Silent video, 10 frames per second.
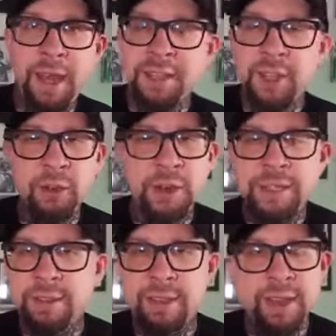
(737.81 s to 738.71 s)
As
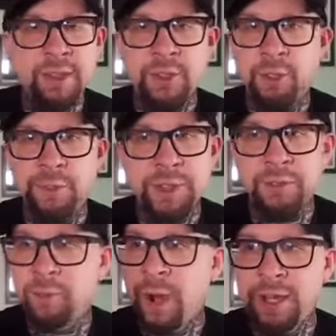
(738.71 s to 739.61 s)
always, thank you so much
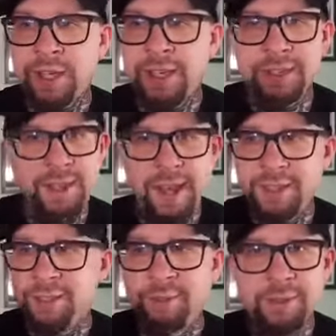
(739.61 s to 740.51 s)
for watching, and yeah,
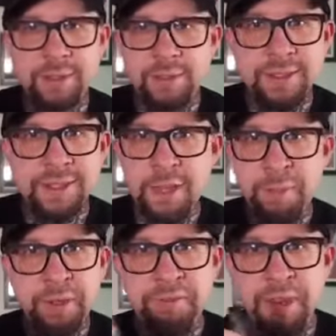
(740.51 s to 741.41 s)
dude, let's keep on